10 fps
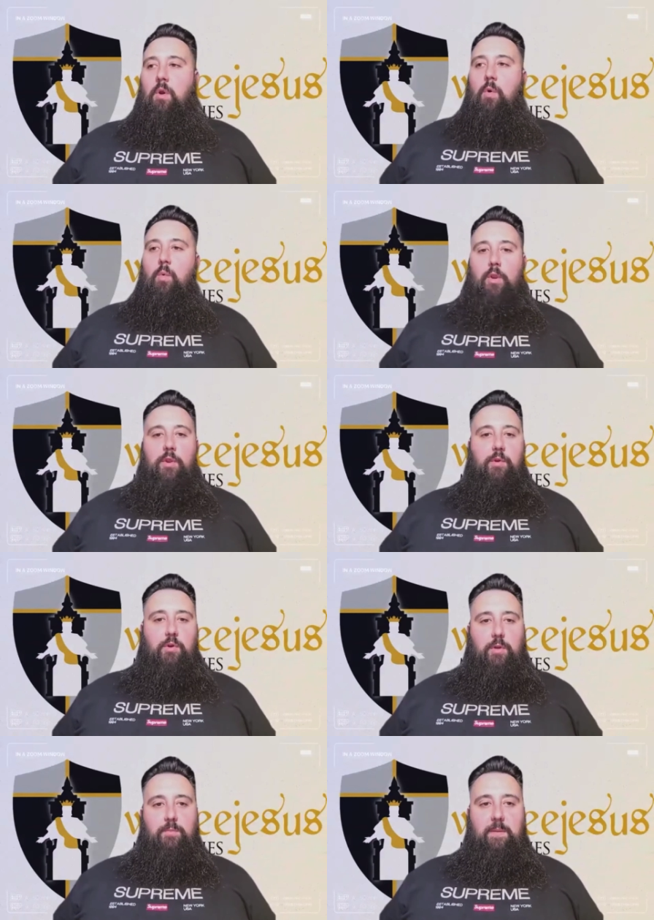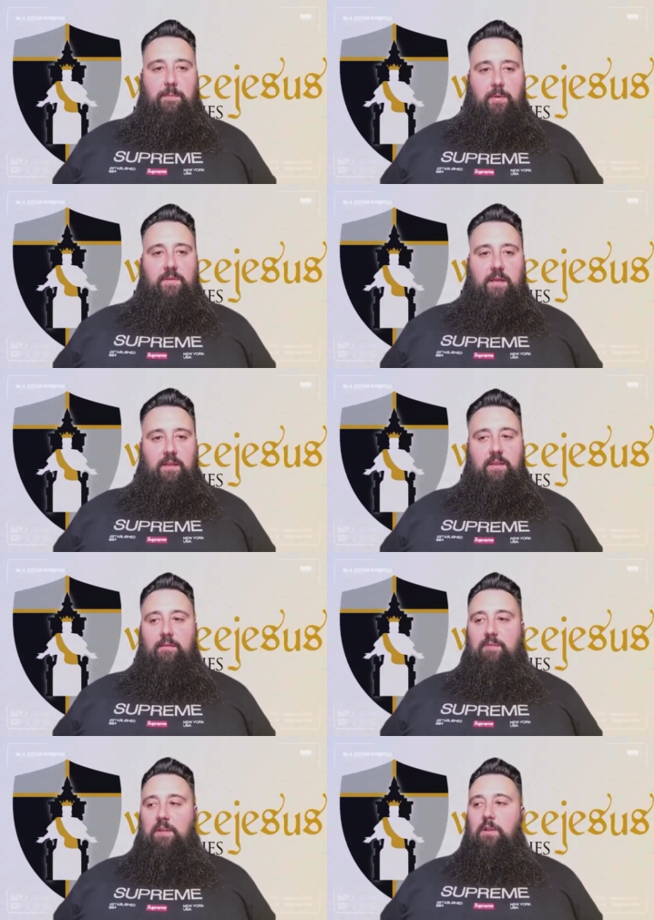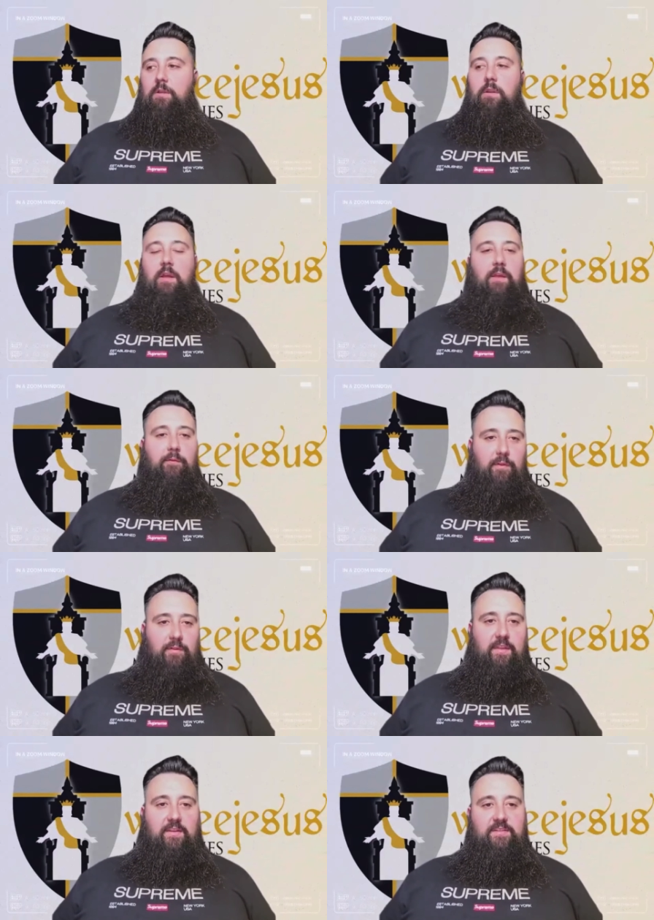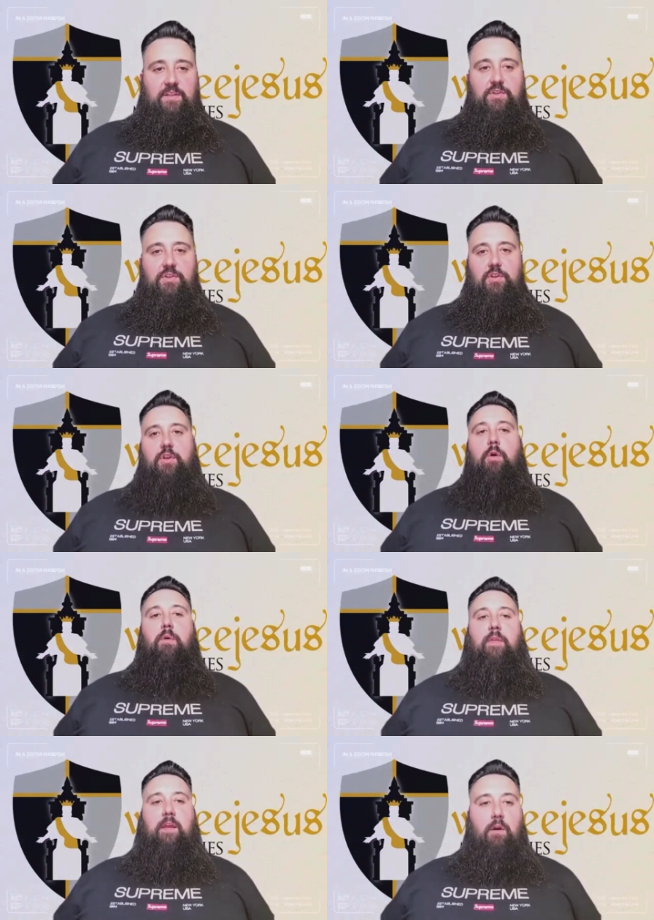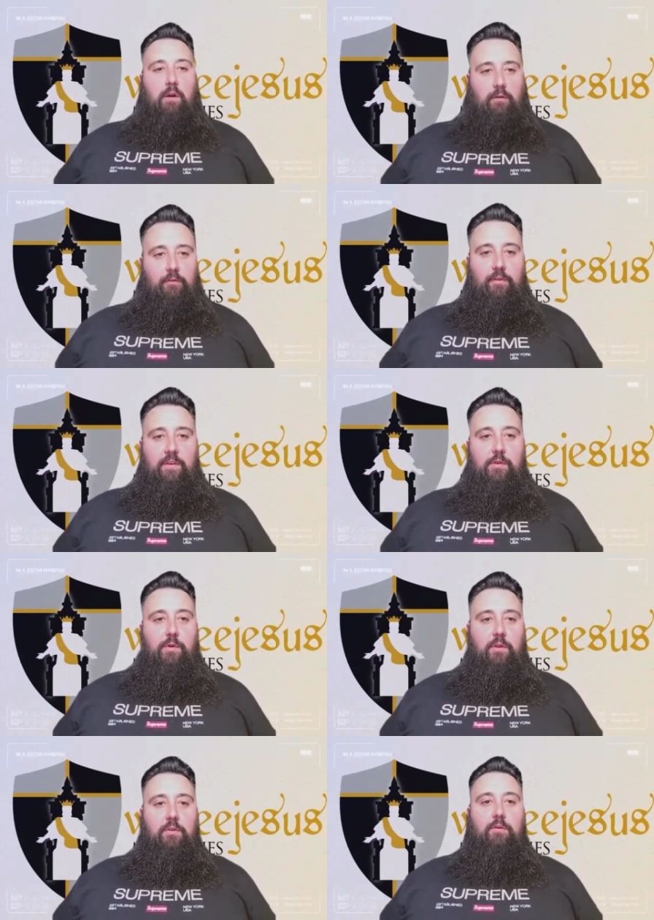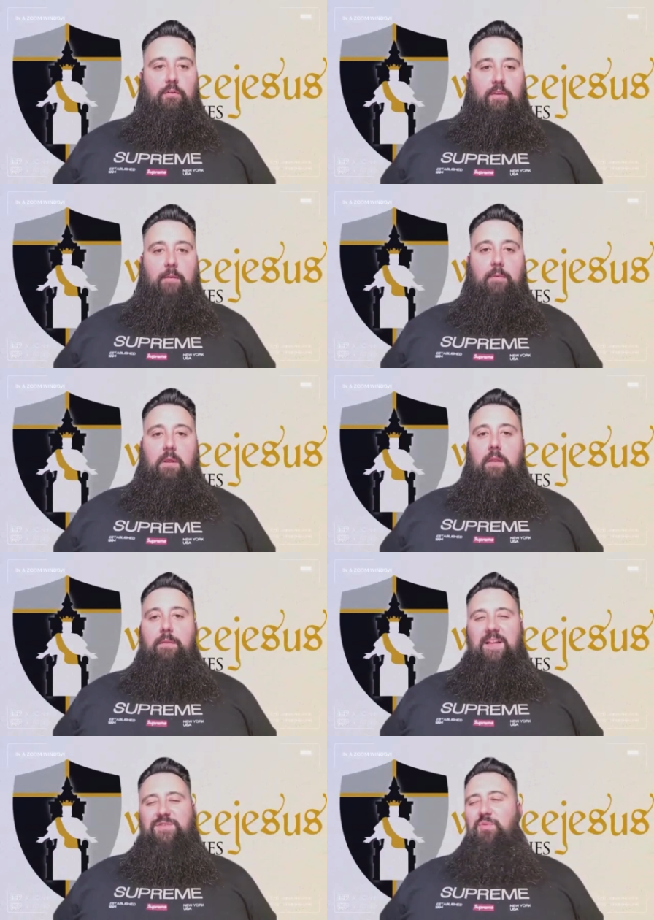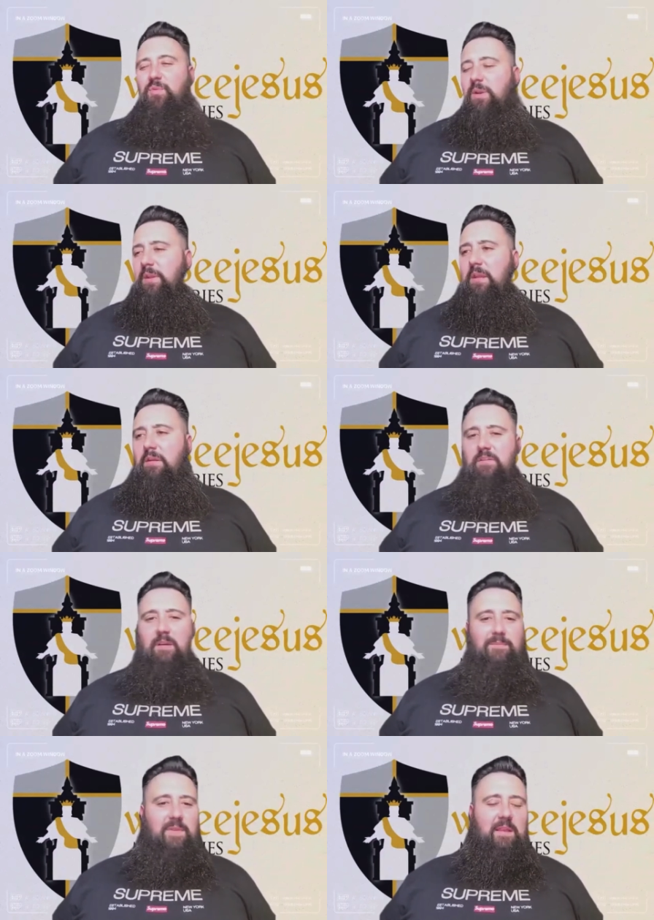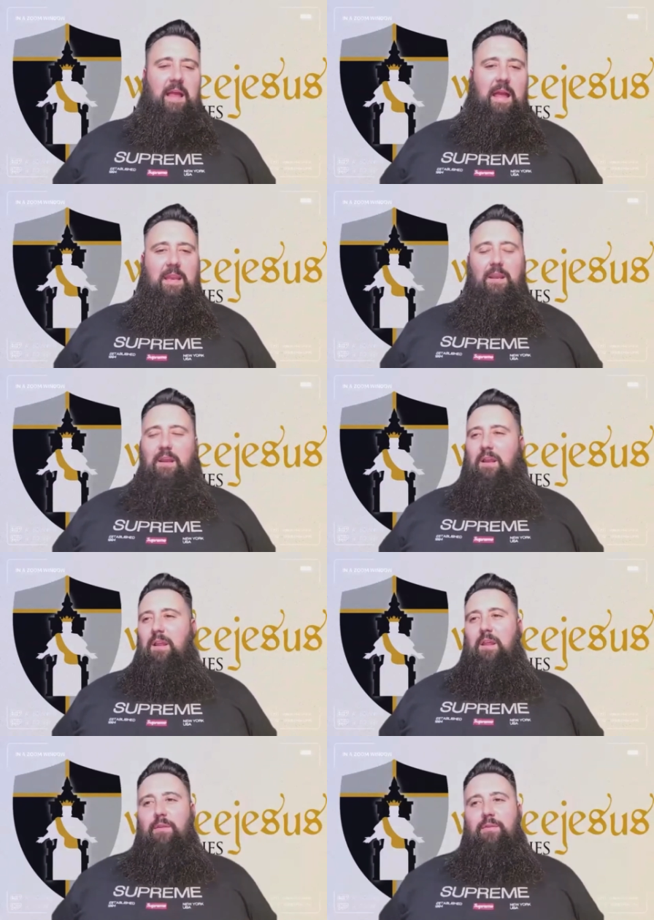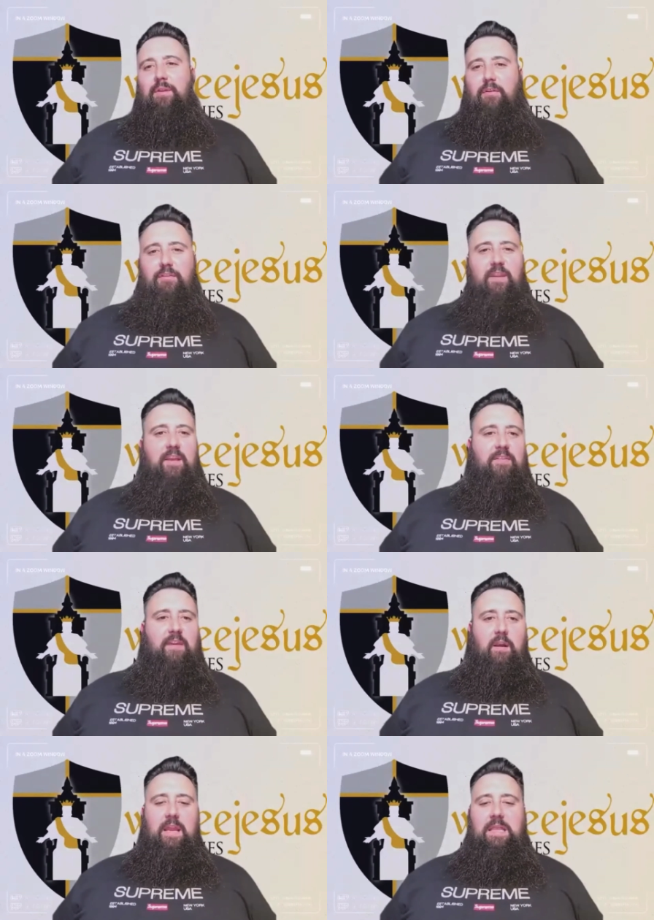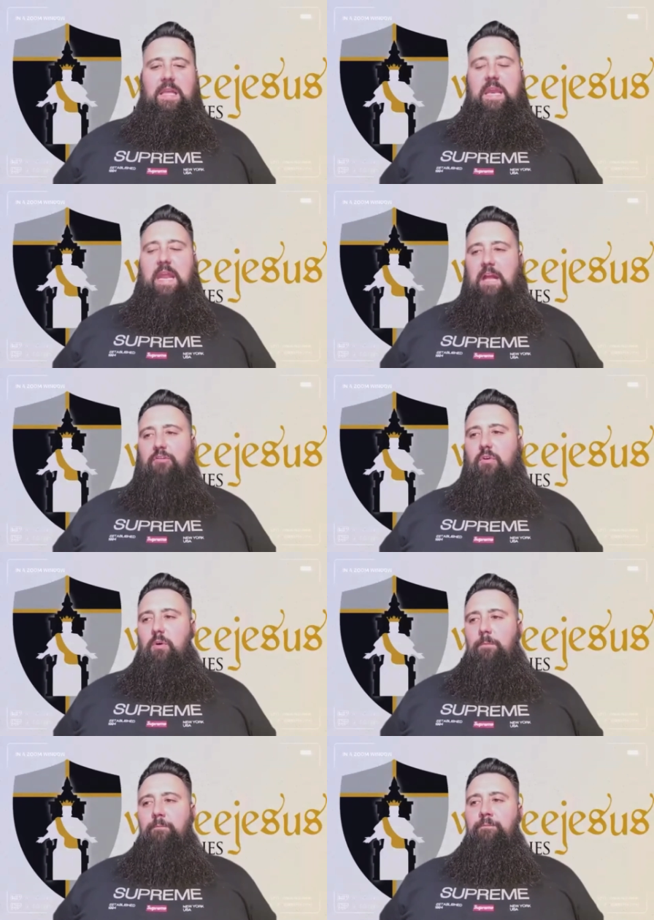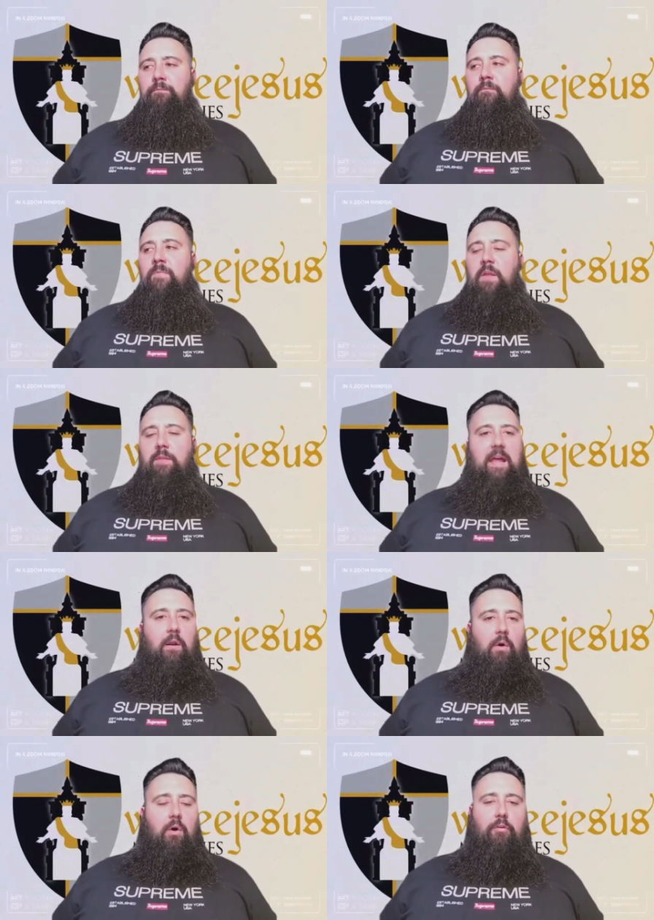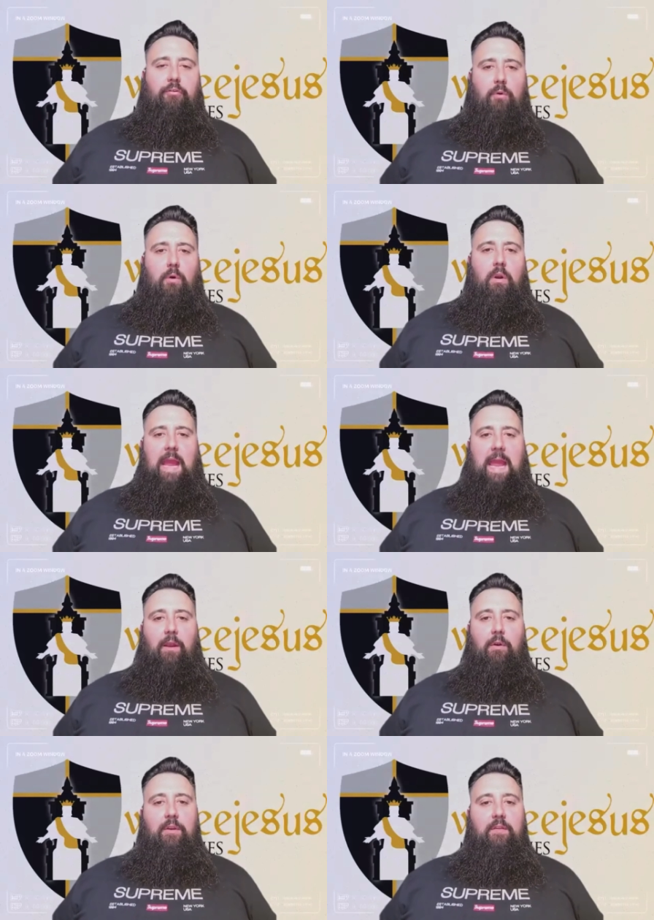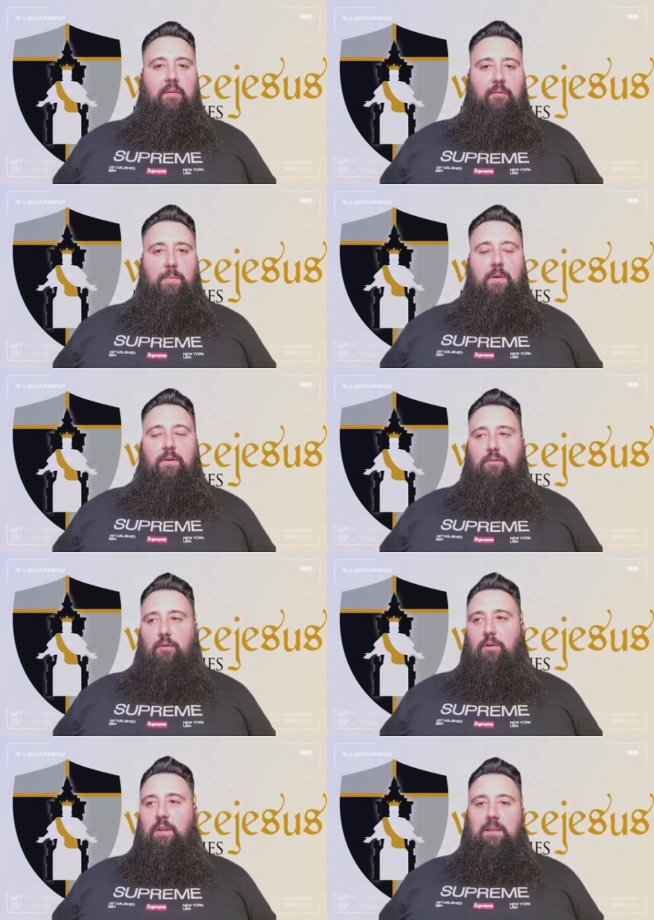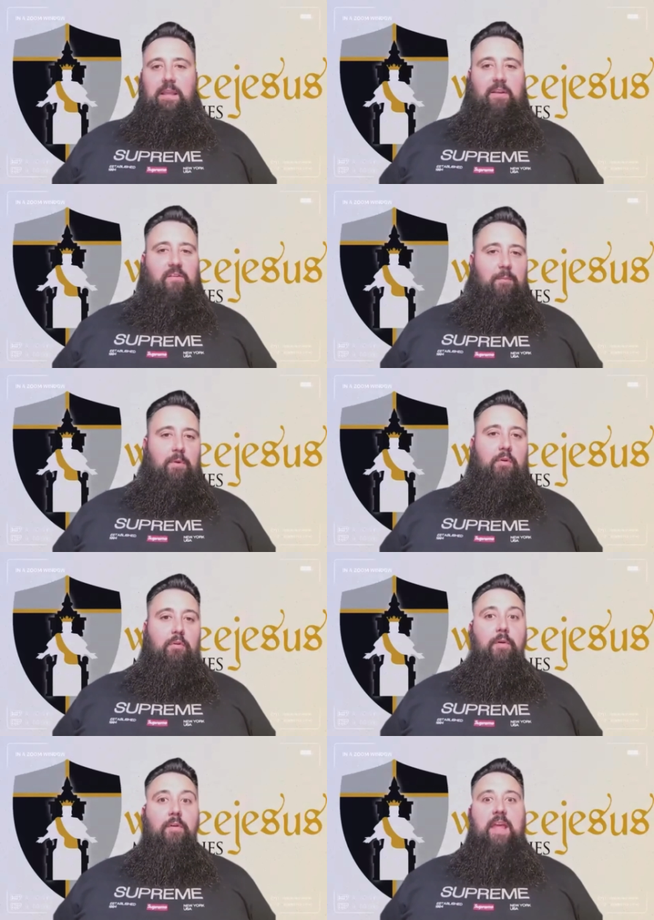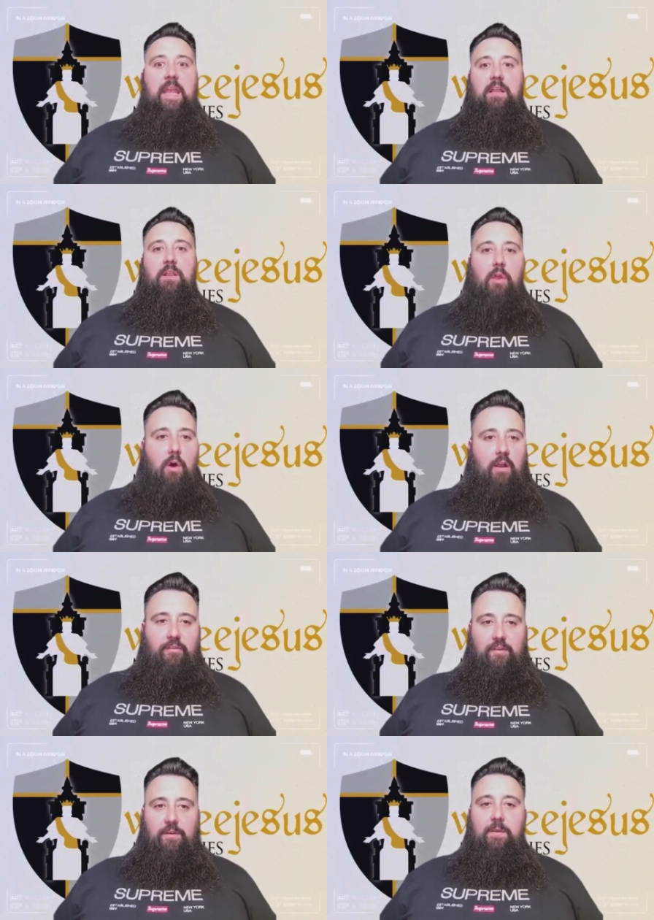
where you could be productive looking for things that you should know where they are so that you could use them. That's really something that there's things that are in the natural that also are anchored in the spiritual, like someone who's always getting lost